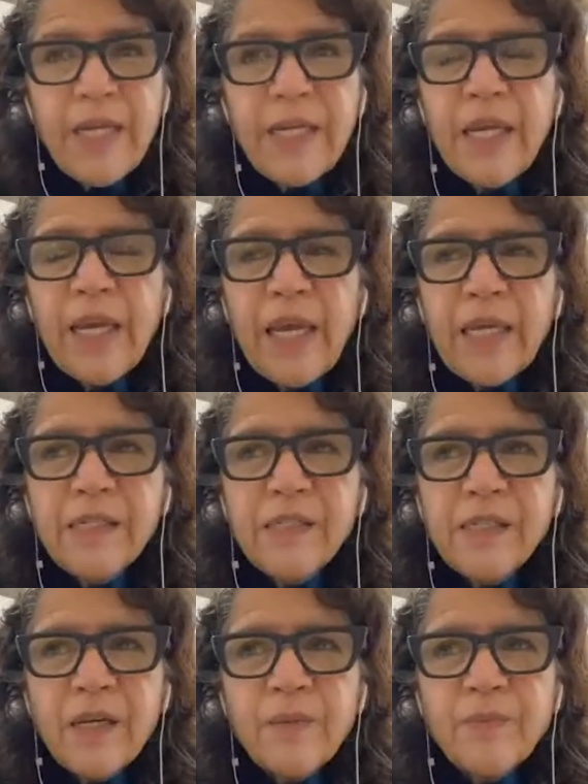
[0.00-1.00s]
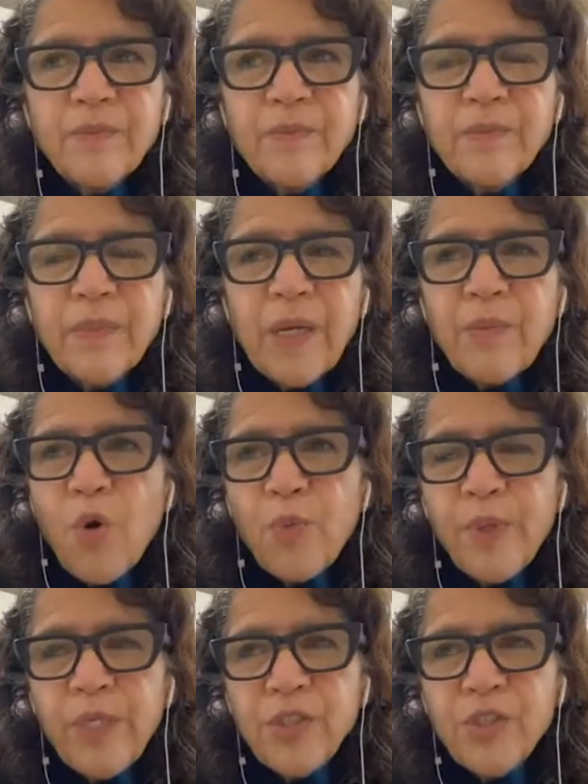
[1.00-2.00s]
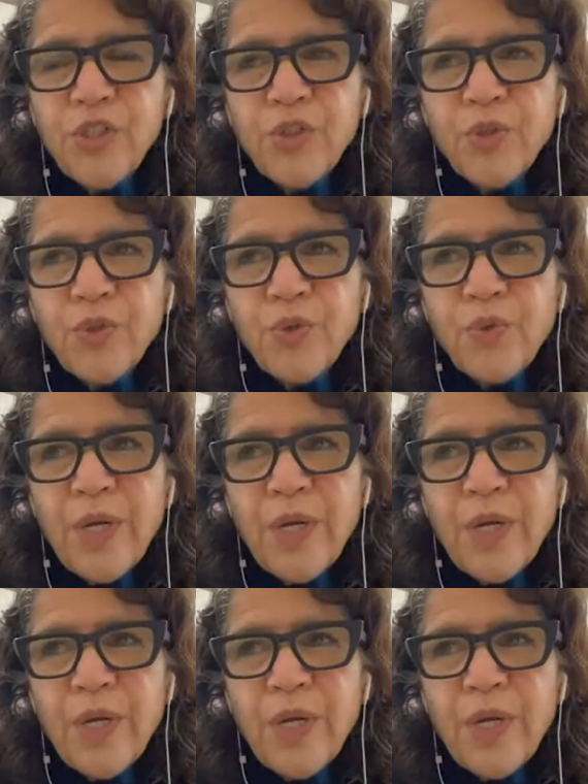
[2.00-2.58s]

and I'm hoping to